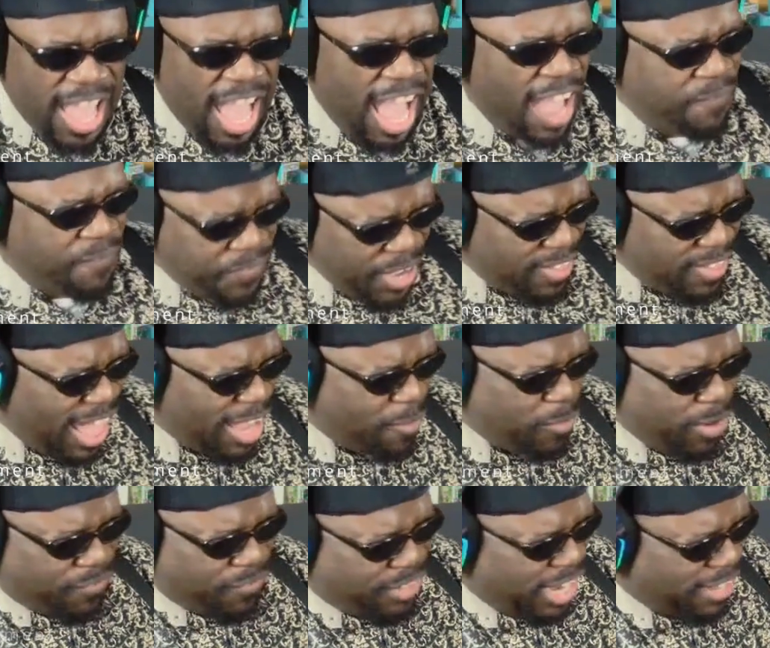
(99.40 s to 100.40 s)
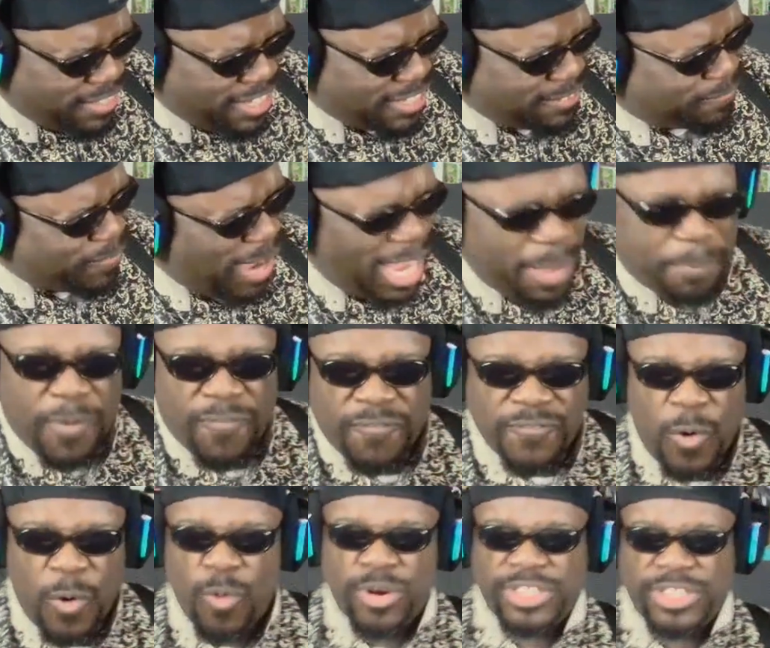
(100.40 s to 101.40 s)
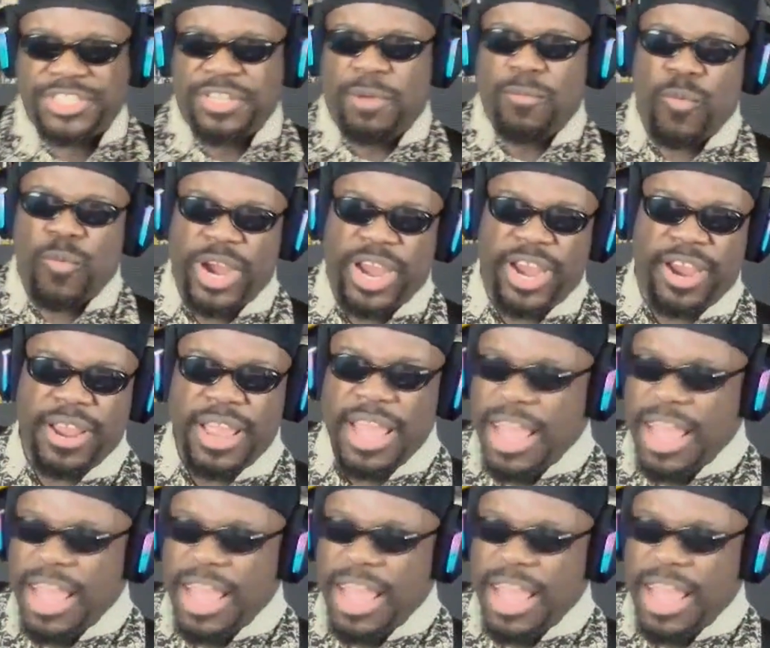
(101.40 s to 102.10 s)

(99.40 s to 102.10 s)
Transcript: I feel like we've done this fight before somewhere.